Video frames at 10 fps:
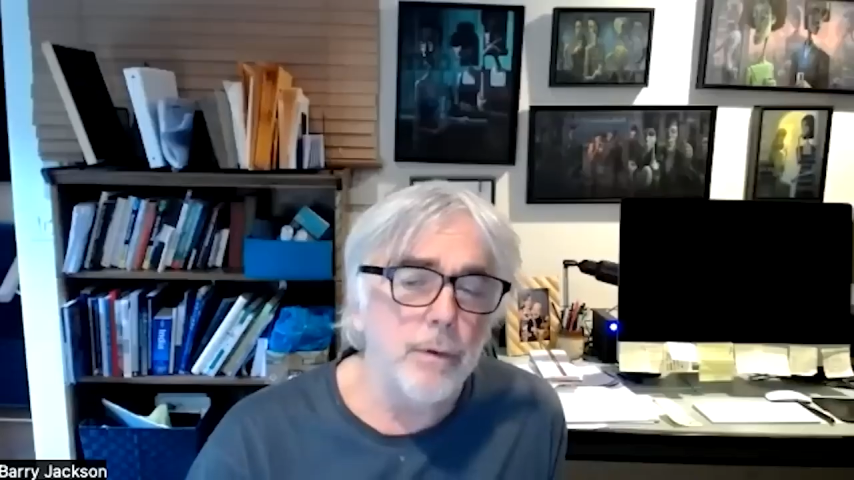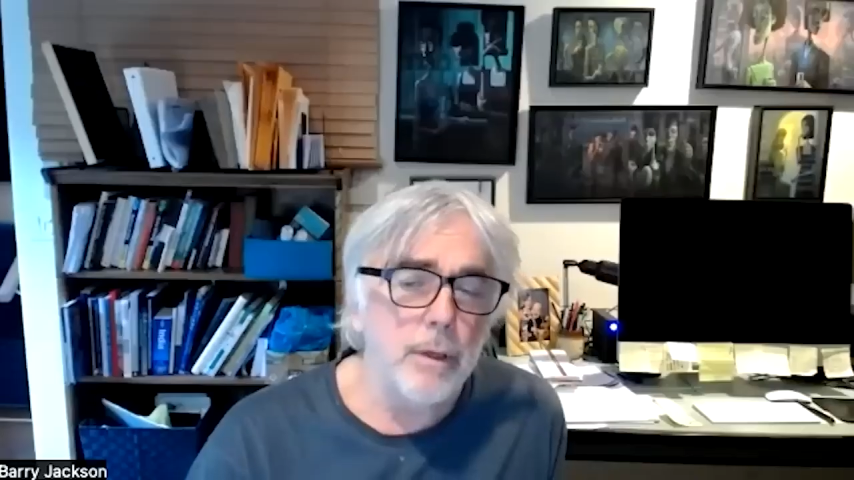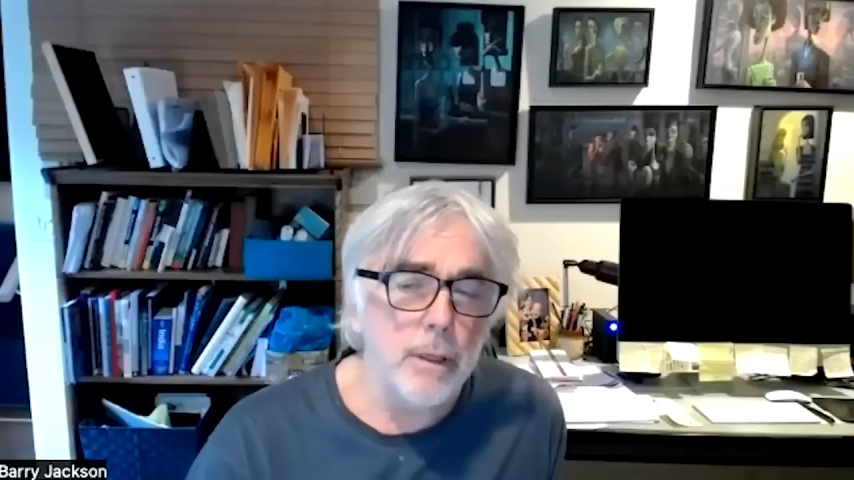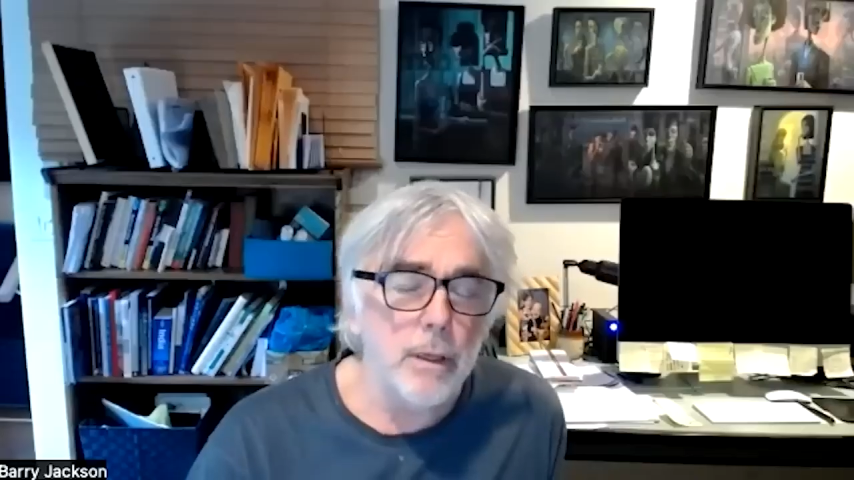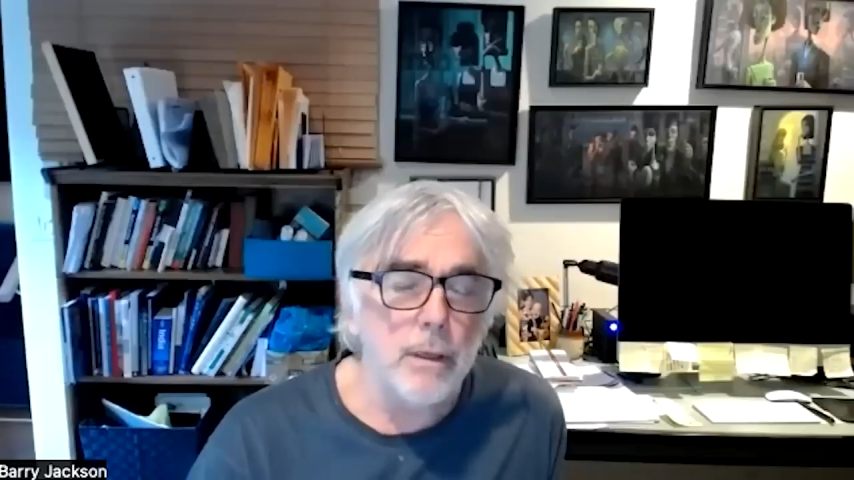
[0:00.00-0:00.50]

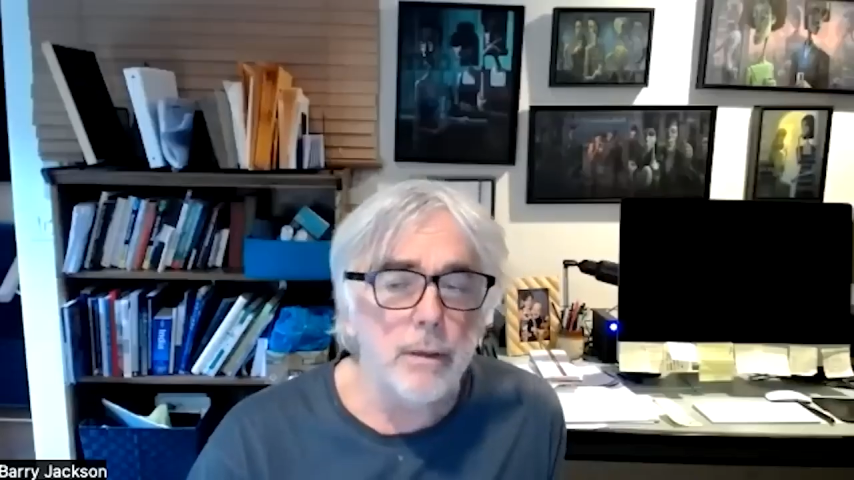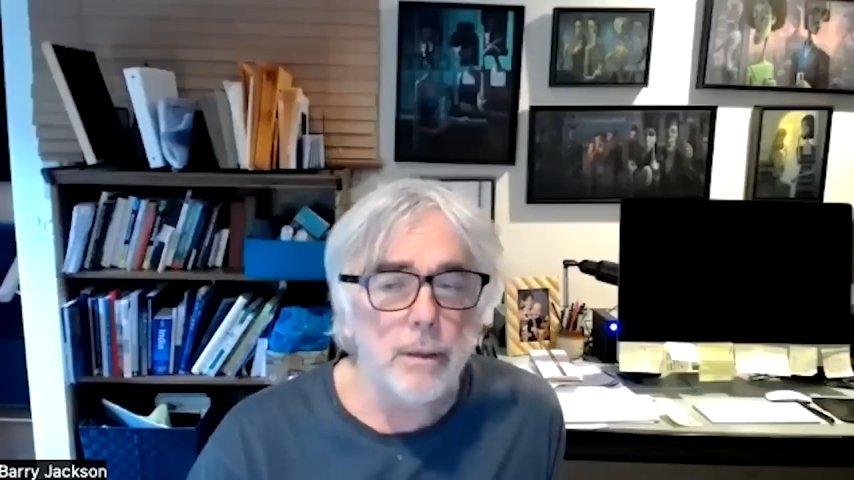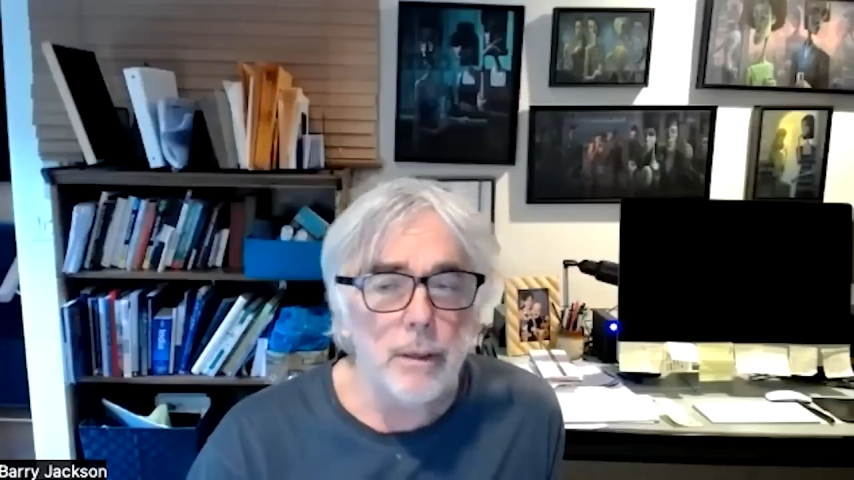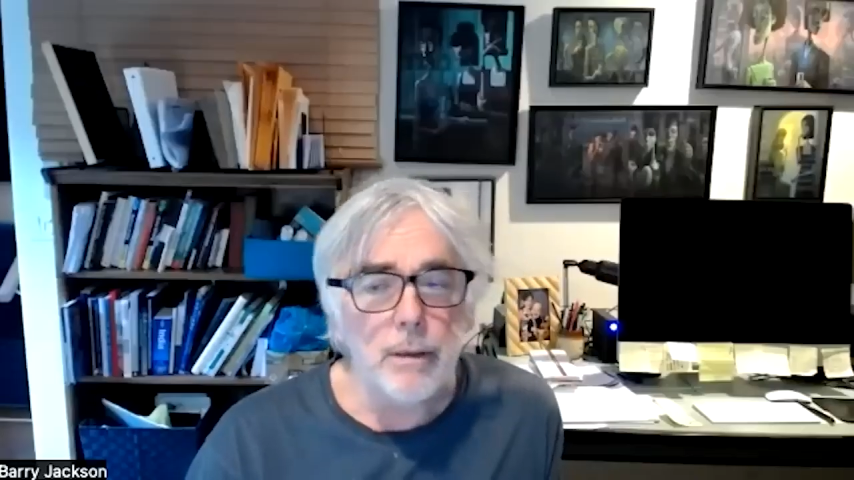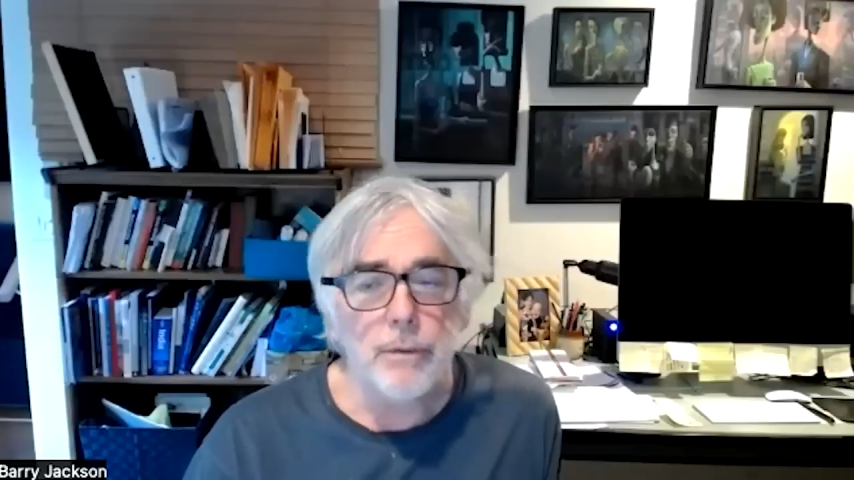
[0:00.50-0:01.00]
a
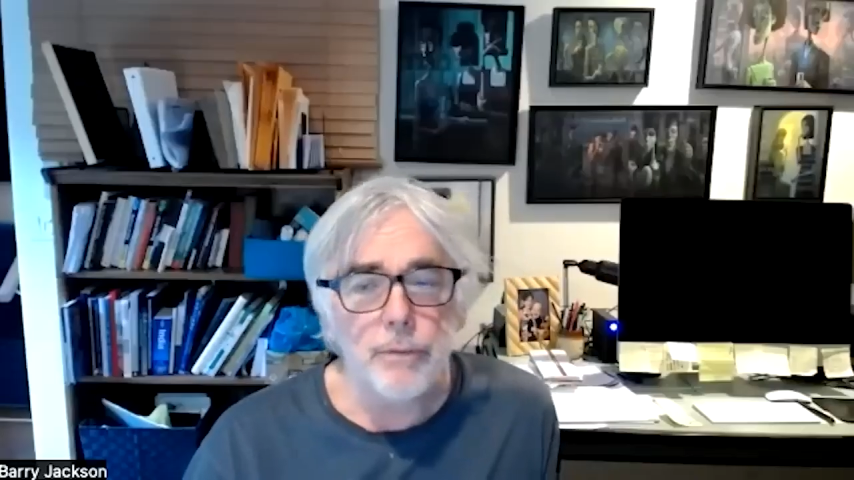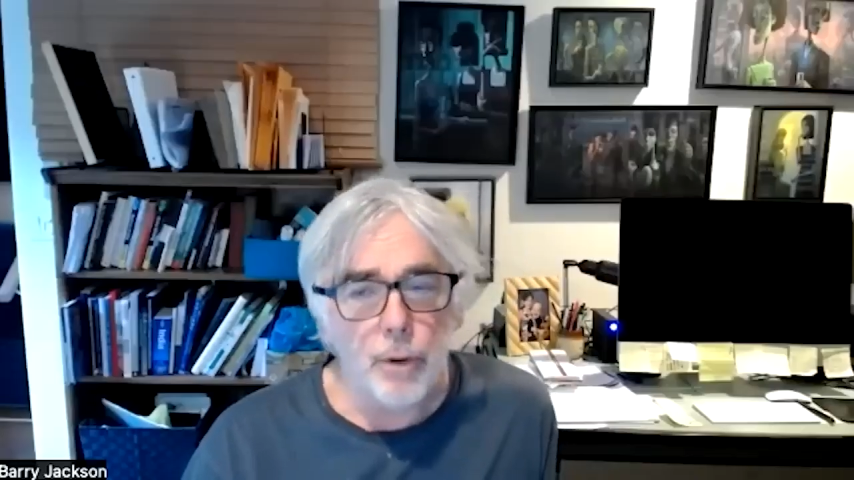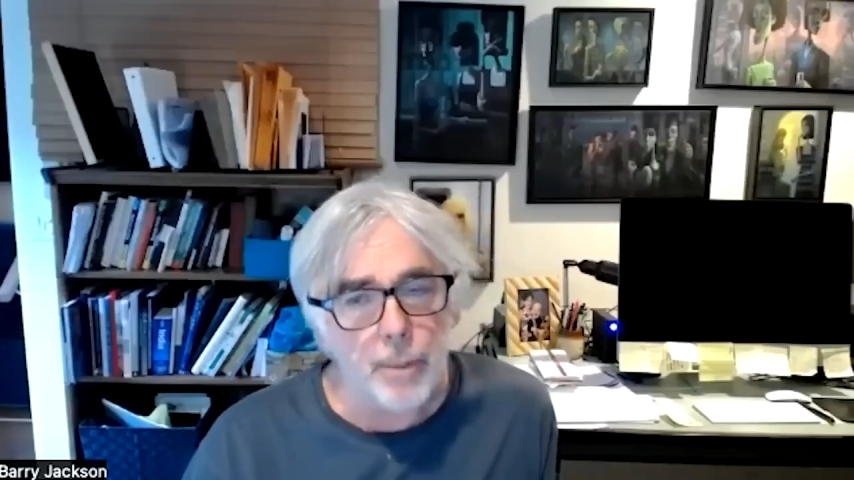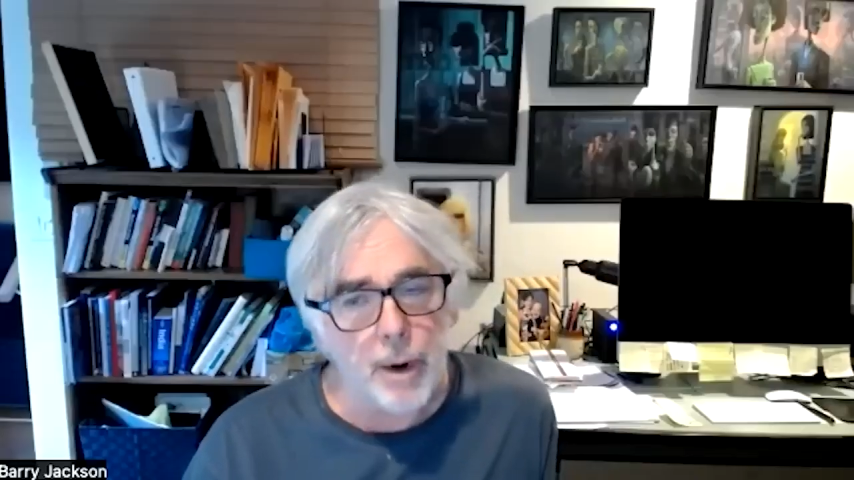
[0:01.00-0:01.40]
little soap